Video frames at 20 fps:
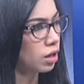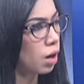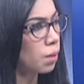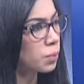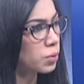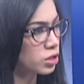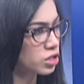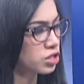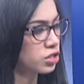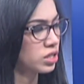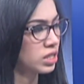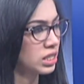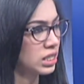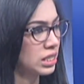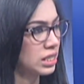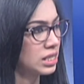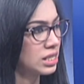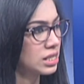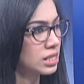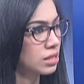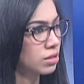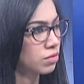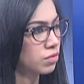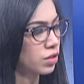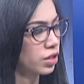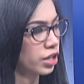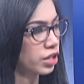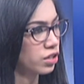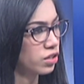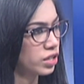opportunities
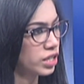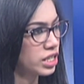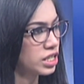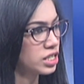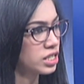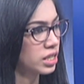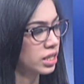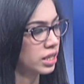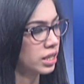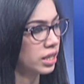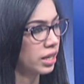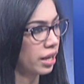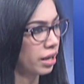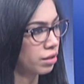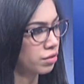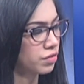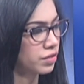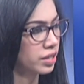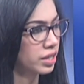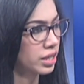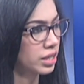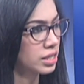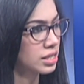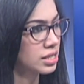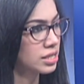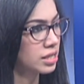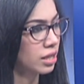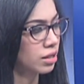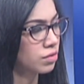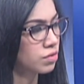for Indonesia and Africa
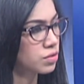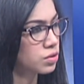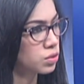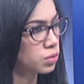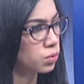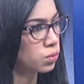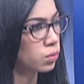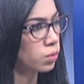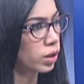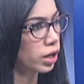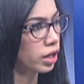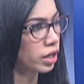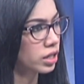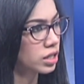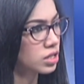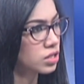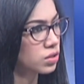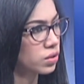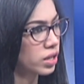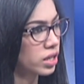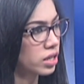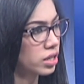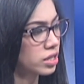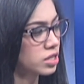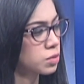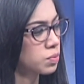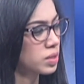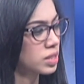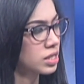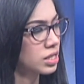itself to work together,
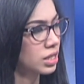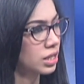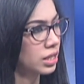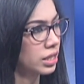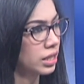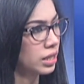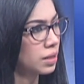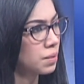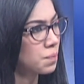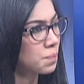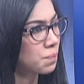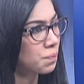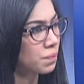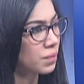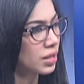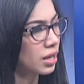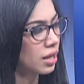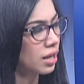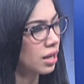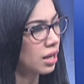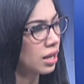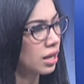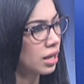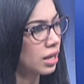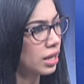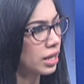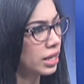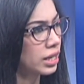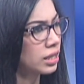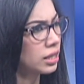especially
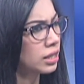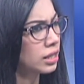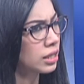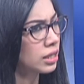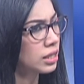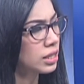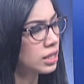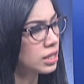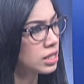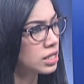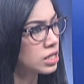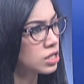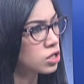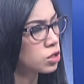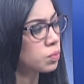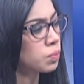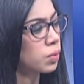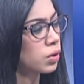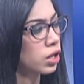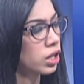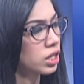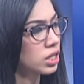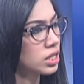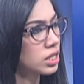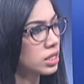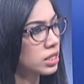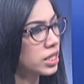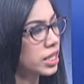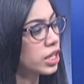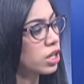and support
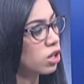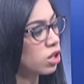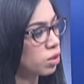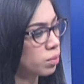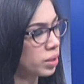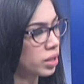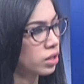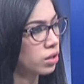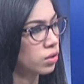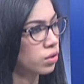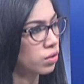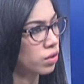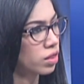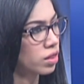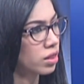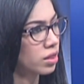the economic growth?